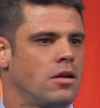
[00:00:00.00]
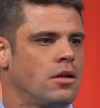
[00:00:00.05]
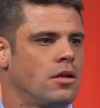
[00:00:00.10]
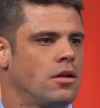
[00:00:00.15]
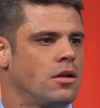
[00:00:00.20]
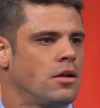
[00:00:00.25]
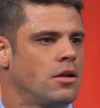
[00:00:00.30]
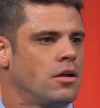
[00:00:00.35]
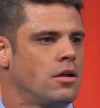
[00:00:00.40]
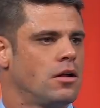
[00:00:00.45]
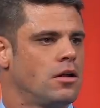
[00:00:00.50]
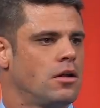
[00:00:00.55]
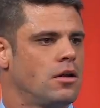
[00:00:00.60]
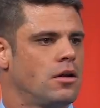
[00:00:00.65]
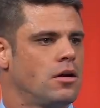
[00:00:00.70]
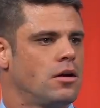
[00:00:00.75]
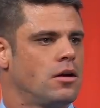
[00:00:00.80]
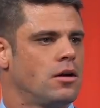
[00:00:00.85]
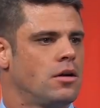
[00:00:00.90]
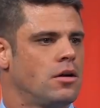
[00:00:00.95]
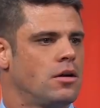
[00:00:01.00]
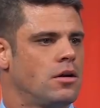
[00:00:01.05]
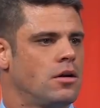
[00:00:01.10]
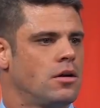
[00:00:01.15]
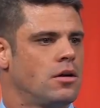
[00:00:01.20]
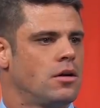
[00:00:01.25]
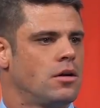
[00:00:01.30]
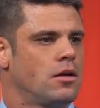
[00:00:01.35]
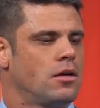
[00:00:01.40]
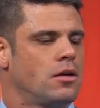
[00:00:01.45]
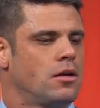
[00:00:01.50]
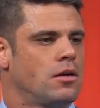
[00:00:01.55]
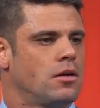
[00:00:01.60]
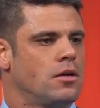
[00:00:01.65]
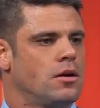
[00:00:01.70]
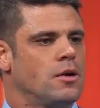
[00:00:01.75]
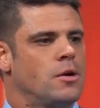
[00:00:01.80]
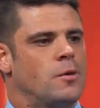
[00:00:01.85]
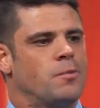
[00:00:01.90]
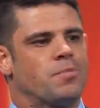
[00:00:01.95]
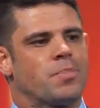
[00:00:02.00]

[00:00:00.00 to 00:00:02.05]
Nothing is said.